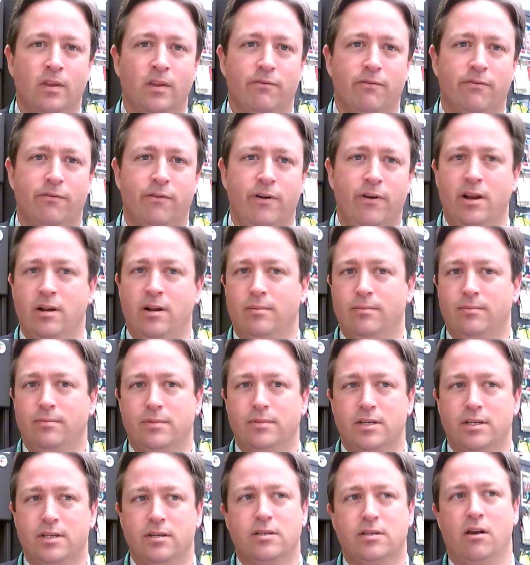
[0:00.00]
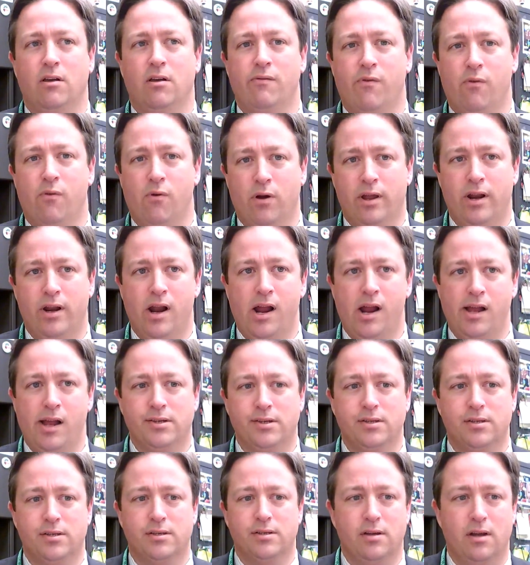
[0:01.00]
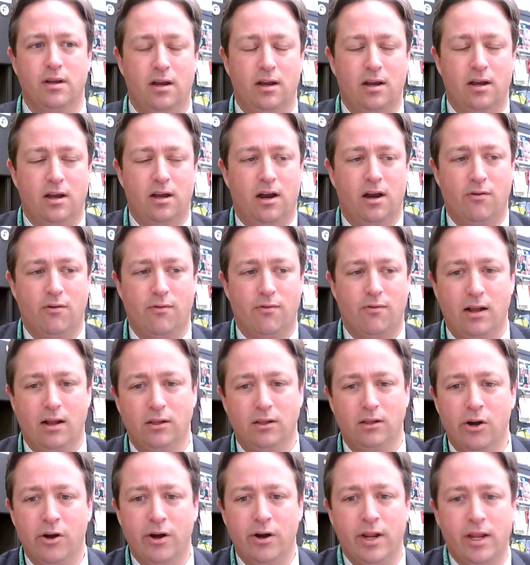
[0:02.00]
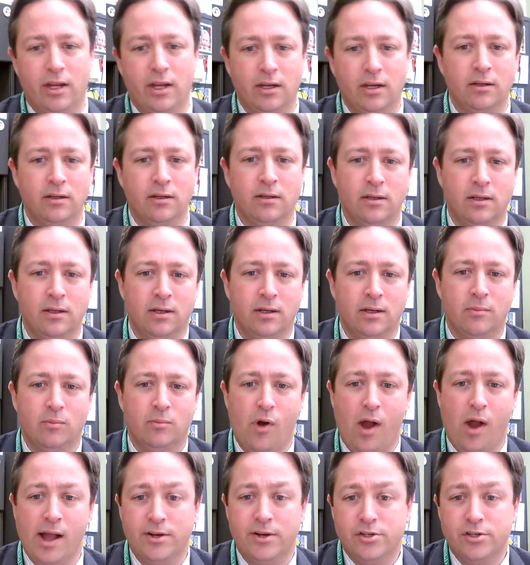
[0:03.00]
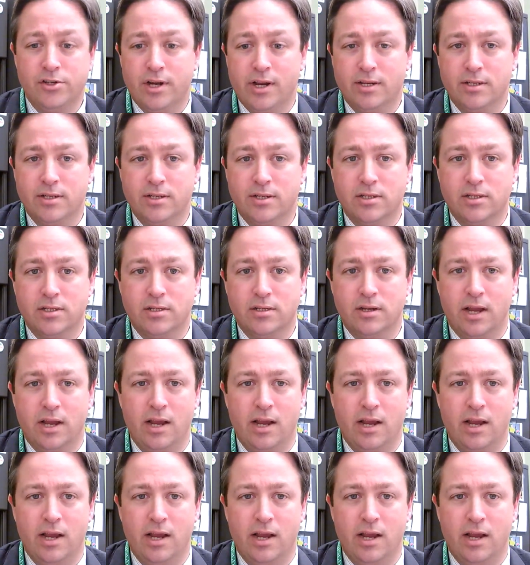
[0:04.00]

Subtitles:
freedom to self-organize around learning projects.